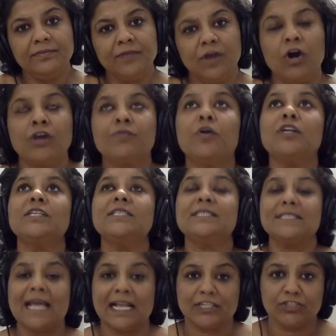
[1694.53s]
or what
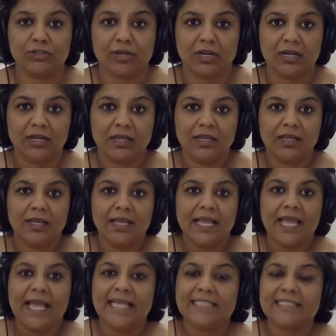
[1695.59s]
is natural.
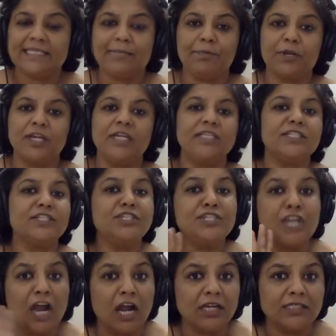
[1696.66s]
Prynne is
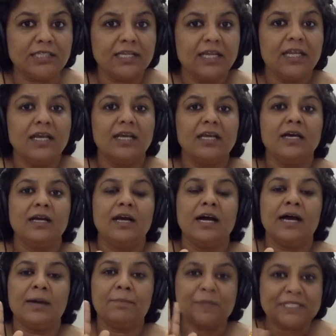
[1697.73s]
not
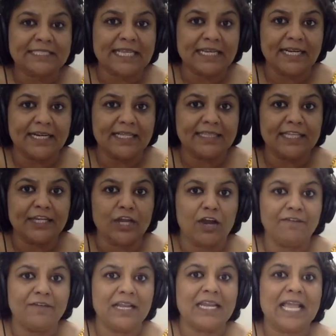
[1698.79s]
uh, presented in the
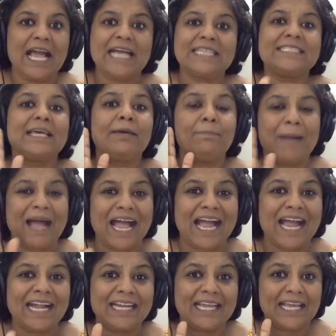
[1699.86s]
novel as a
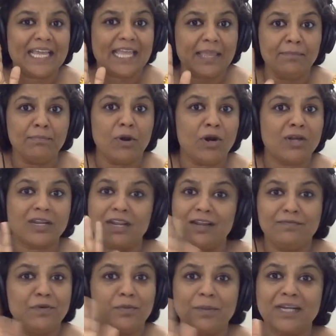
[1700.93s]
bad,
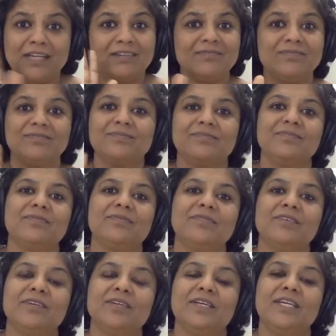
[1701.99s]
immoral woman.
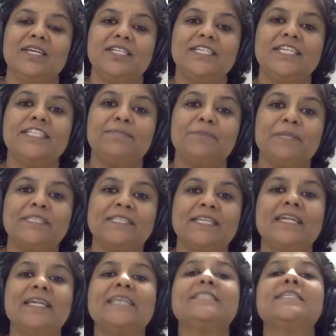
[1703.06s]
She is
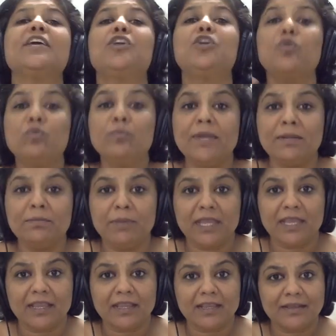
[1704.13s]
presented as a human
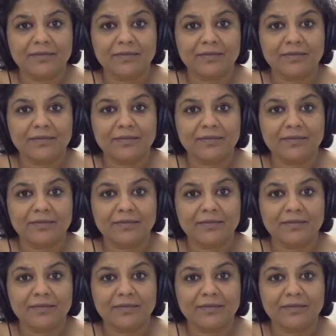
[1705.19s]
being.